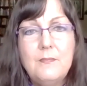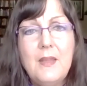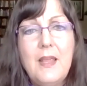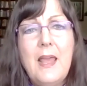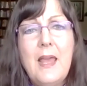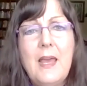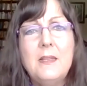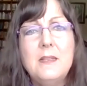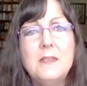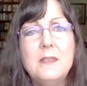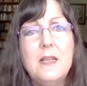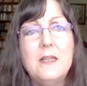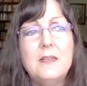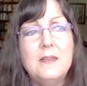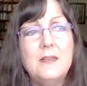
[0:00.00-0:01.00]
and
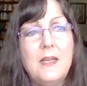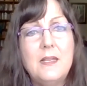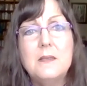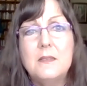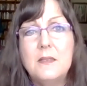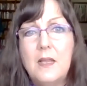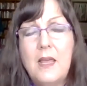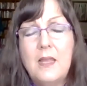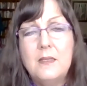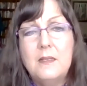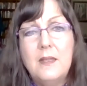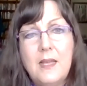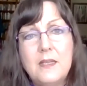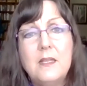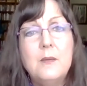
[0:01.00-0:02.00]
let
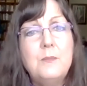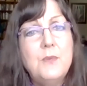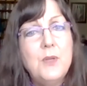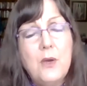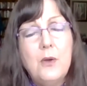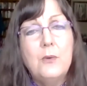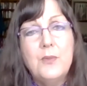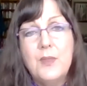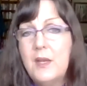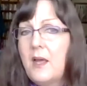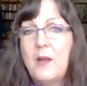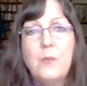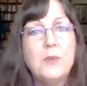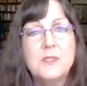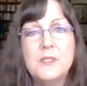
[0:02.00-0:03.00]
him know that
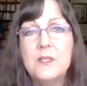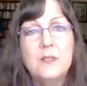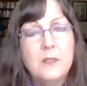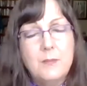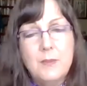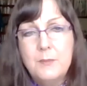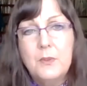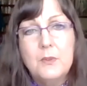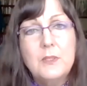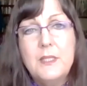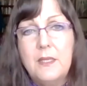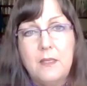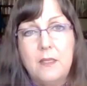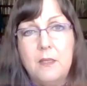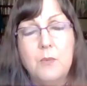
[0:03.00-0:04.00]
I wasn't going to be
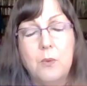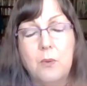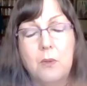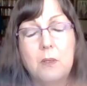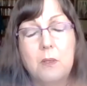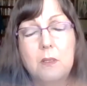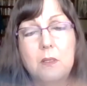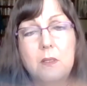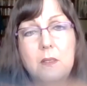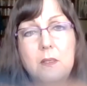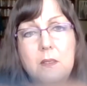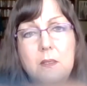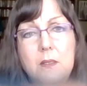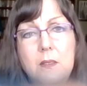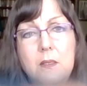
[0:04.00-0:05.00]
bullied anymore,
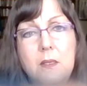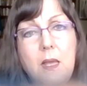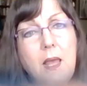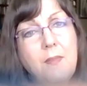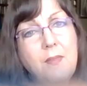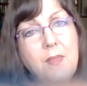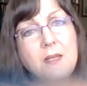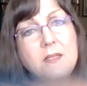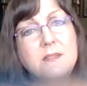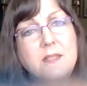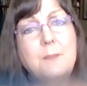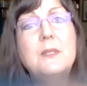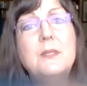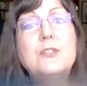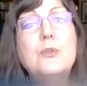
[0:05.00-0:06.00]
and that I
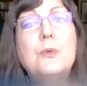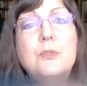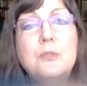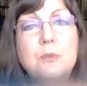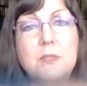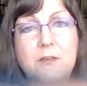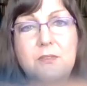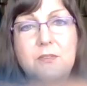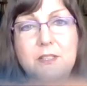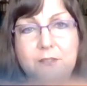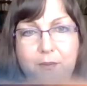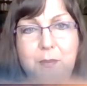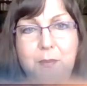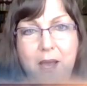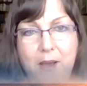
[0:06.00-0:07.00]
stepped into a new level of
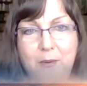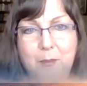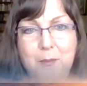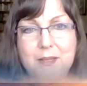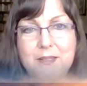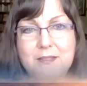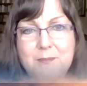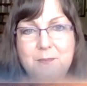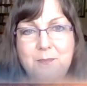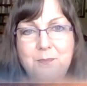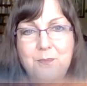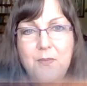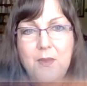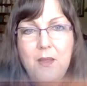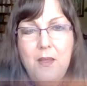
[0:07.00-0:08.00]
empowerment.
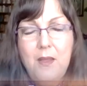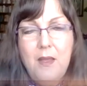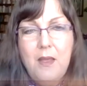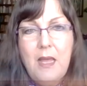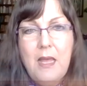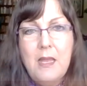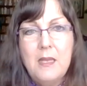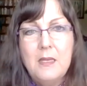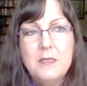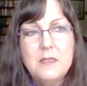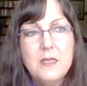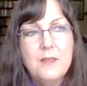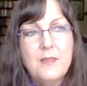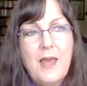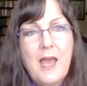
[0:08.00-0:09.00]
And
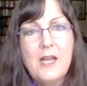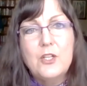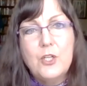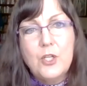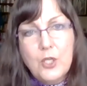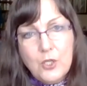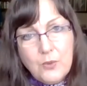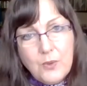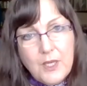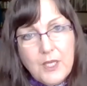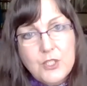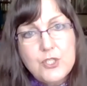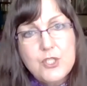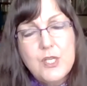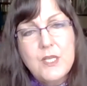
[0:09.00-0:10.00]
that
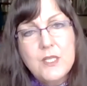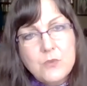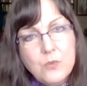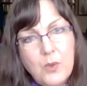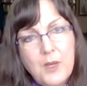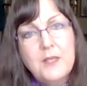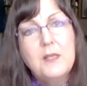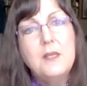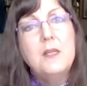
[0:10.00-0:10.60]
courage is what